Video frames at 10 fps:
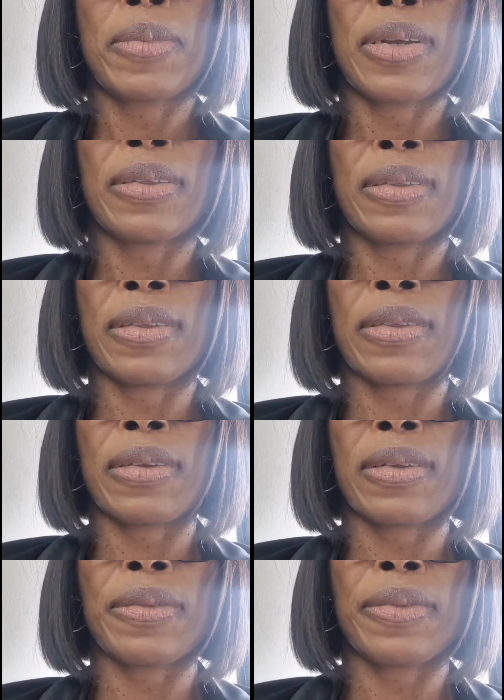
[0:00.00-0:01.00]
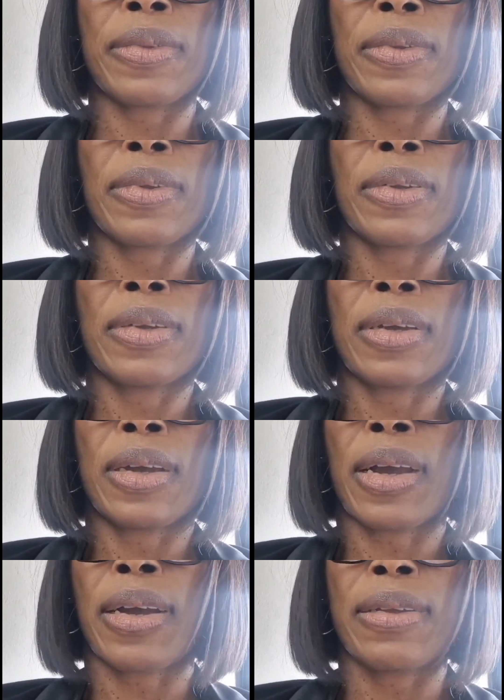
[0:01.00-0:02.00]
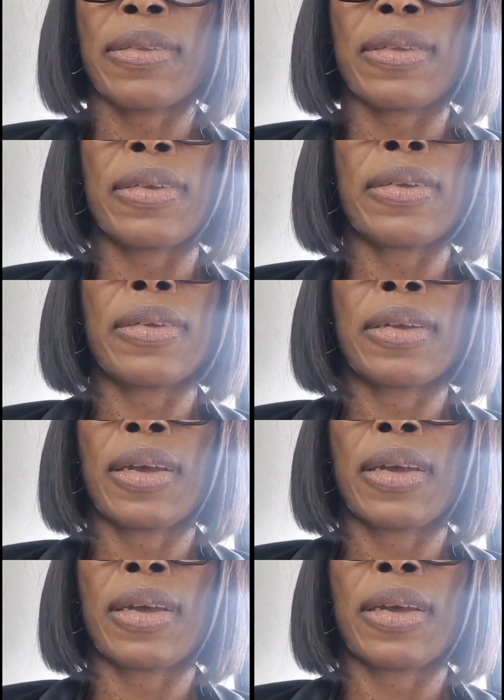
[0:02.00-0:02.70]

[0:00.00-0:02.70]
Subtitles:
My sister, Izzy,